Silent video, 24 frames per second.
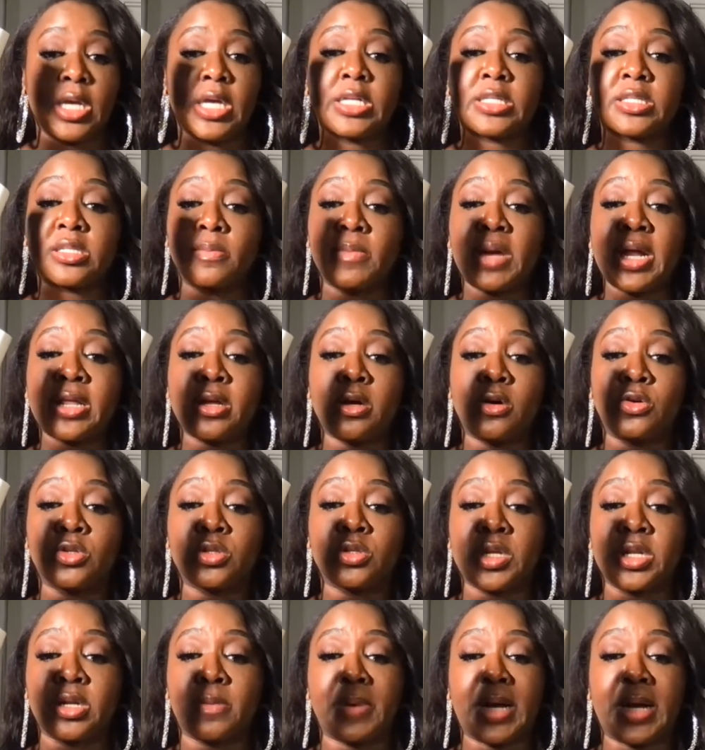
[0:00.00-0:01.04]
Somebody owes
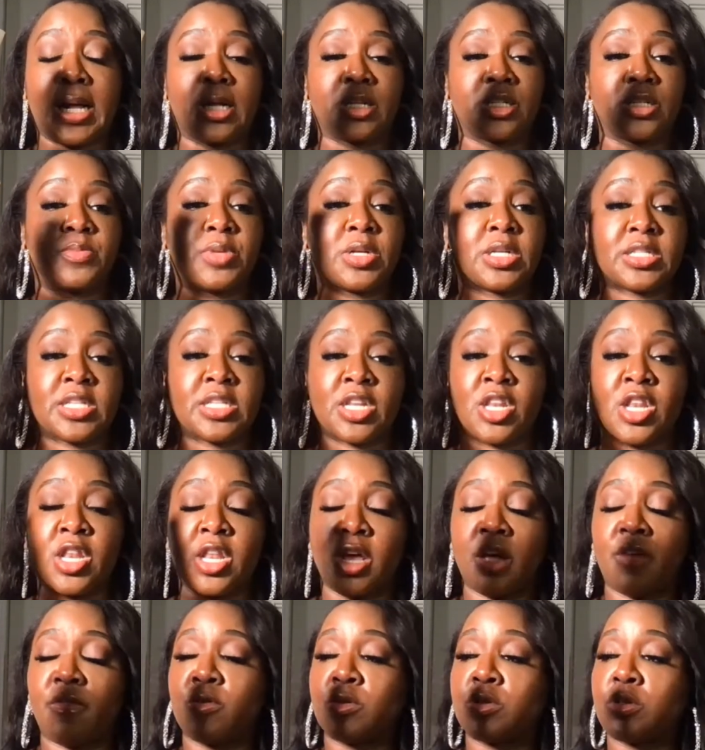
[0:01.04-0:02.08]
me an apology because they
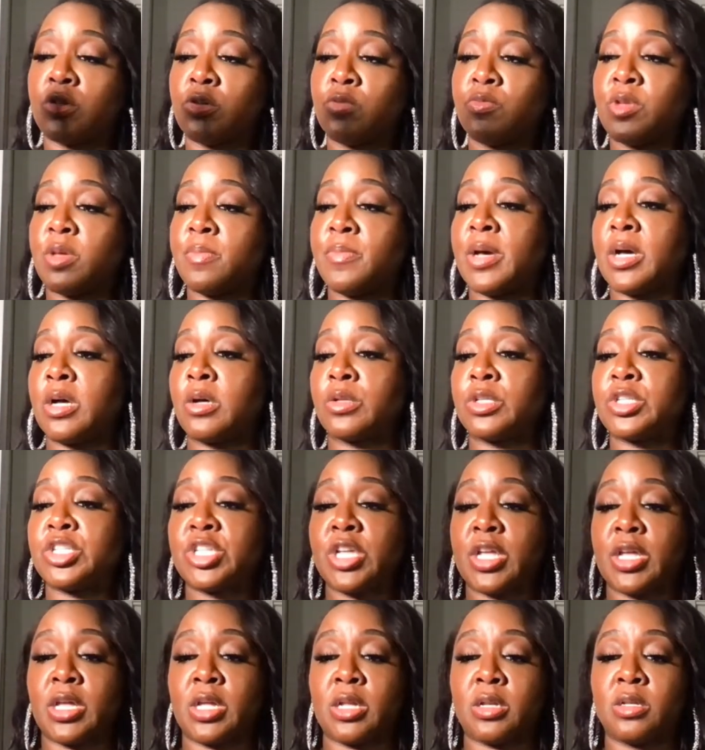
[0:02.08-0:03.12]
never told me about
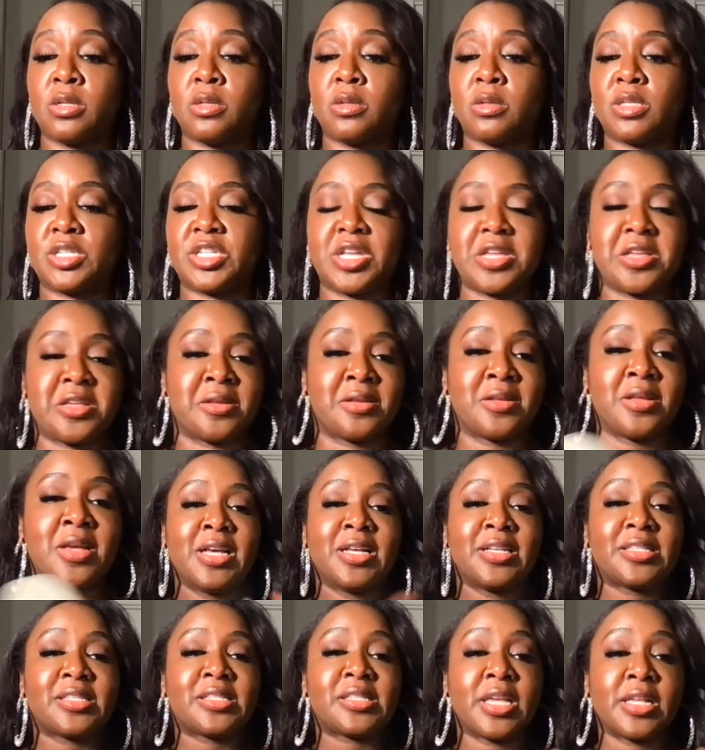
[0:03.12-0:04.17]
Shade Shade
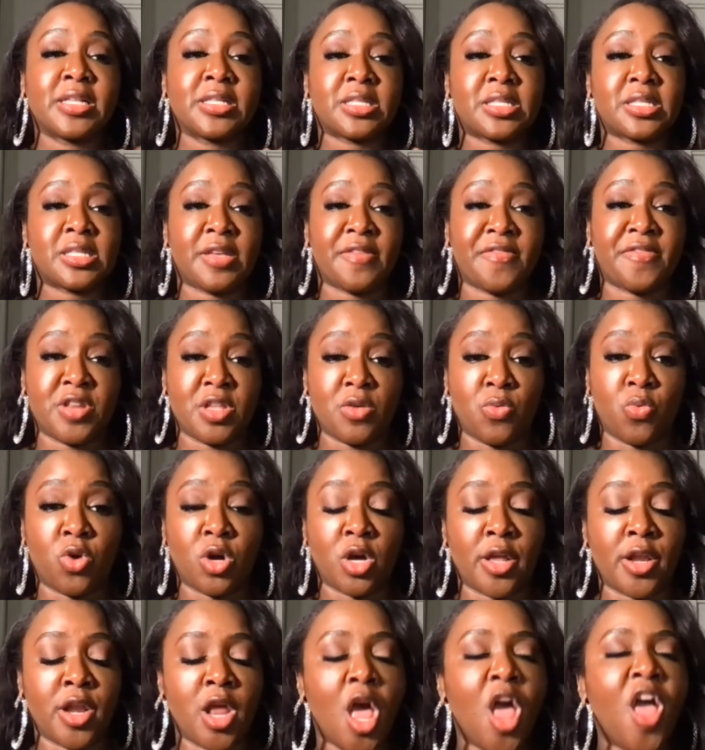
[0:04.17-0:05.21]
since
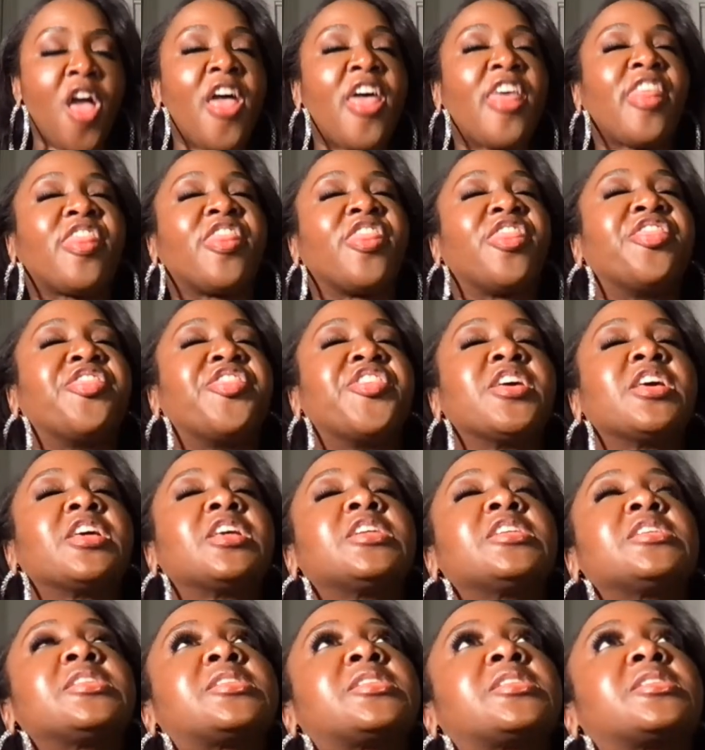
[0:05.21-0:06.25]
71.
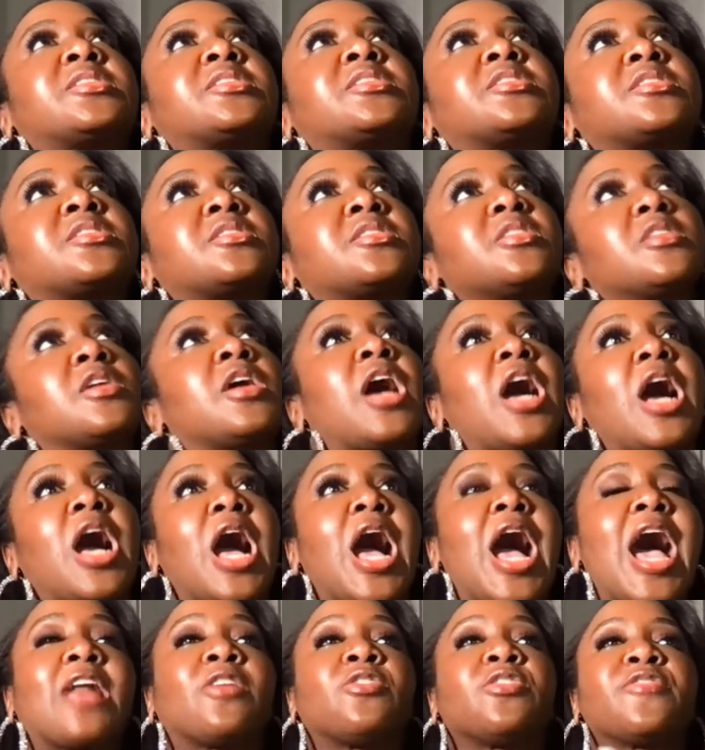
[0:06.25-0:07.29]
This
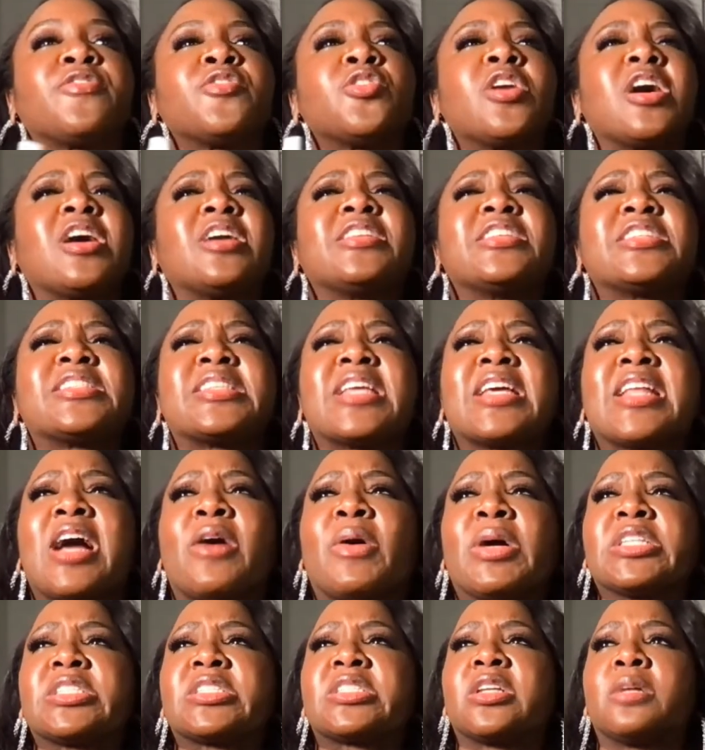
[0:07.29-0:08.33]
I don't even understand how
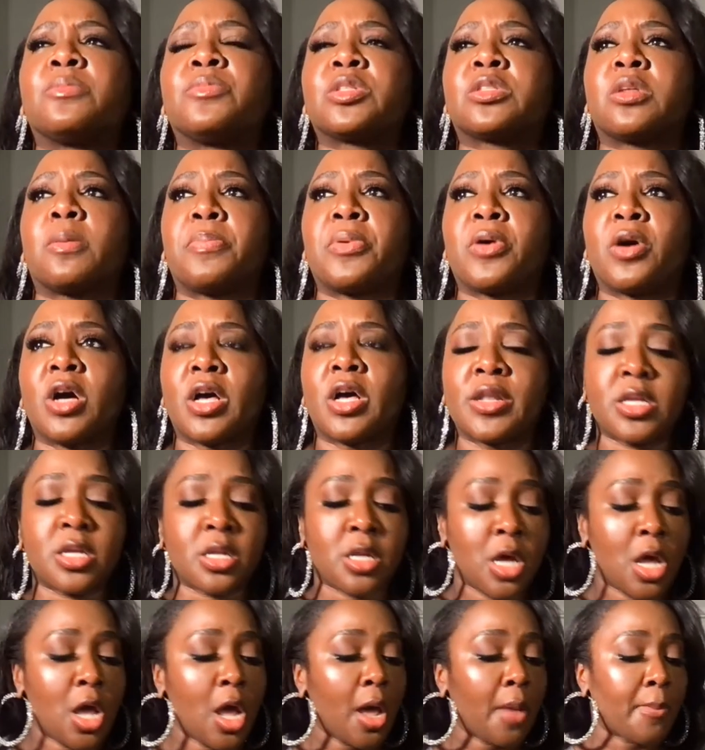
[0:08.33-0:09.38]
I stumbled upon it
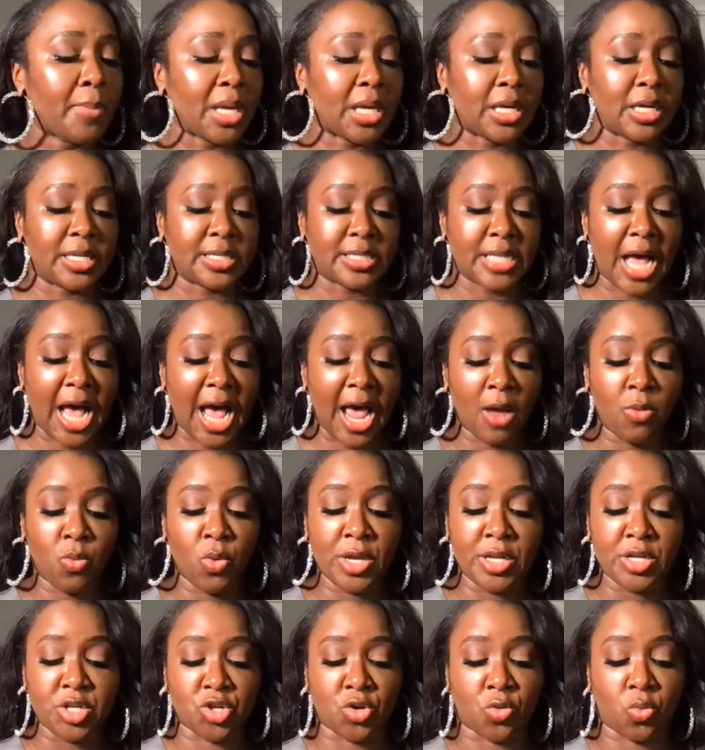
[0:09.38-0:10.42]
because I
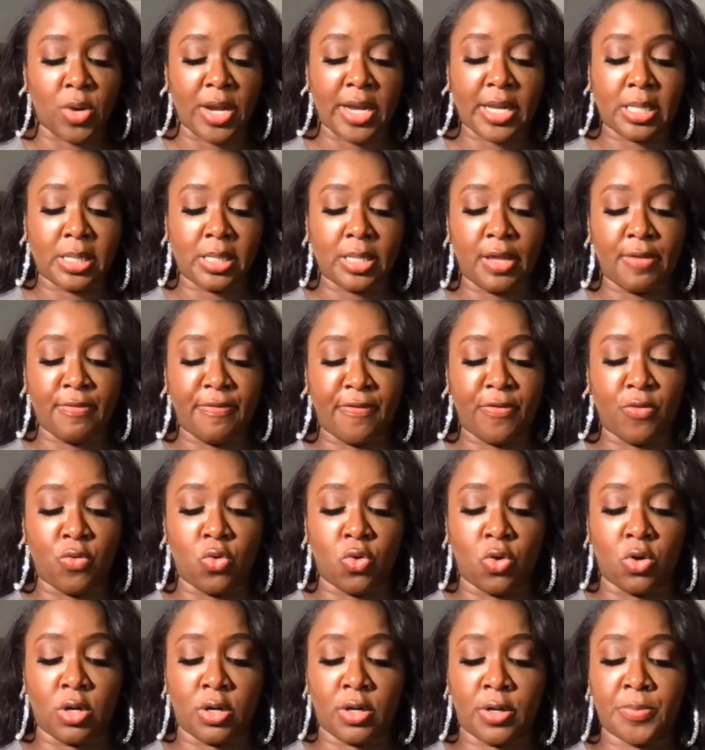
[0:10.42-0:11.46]
went directly
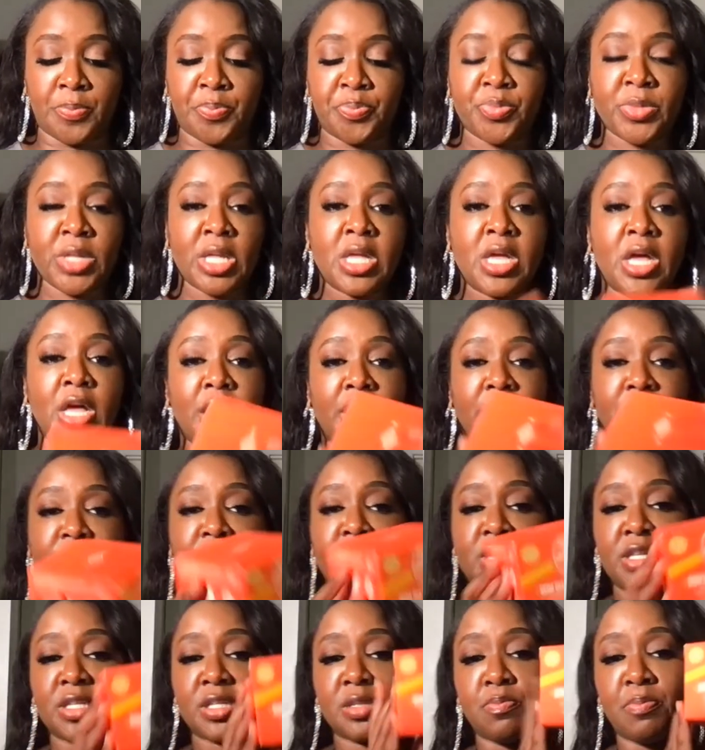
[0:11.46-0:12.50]
for
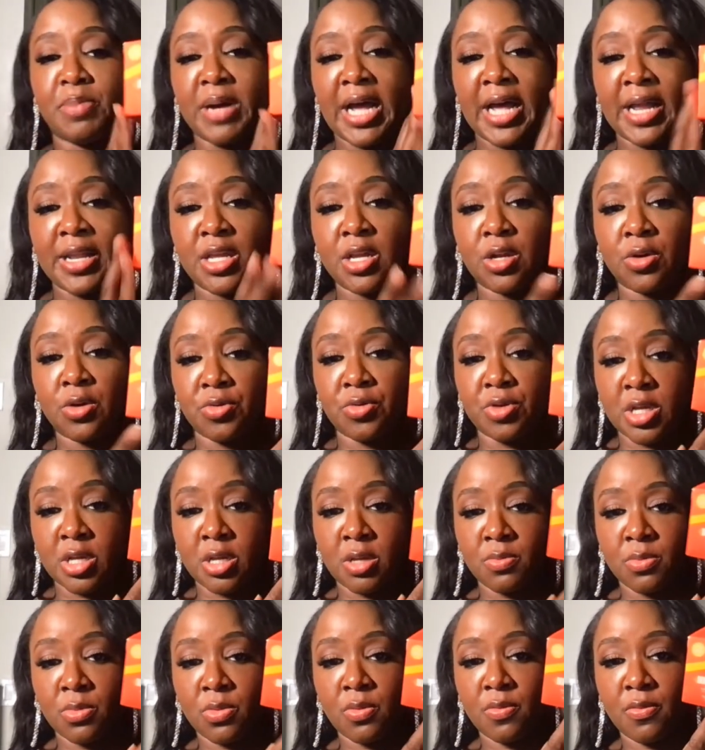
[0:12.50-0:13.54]
this body
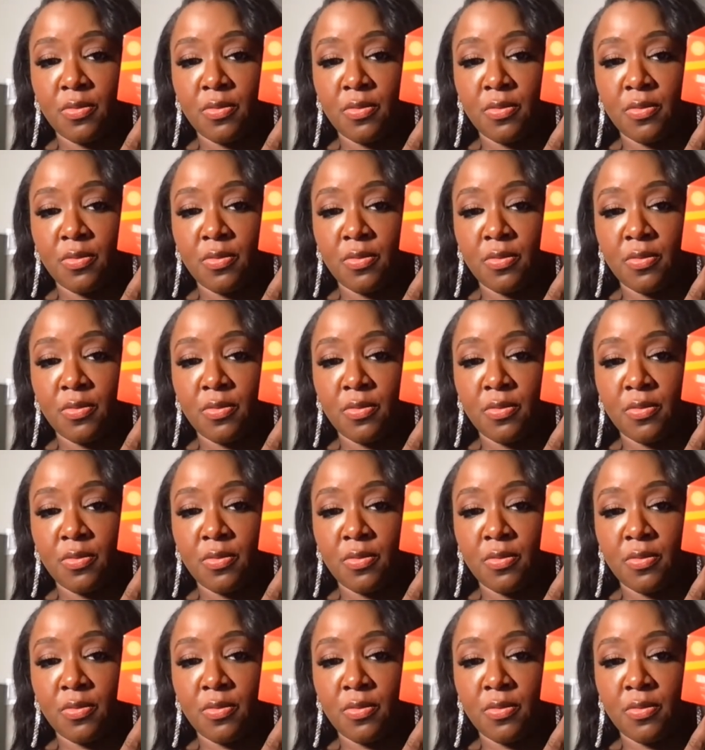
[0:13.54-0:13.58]
cream,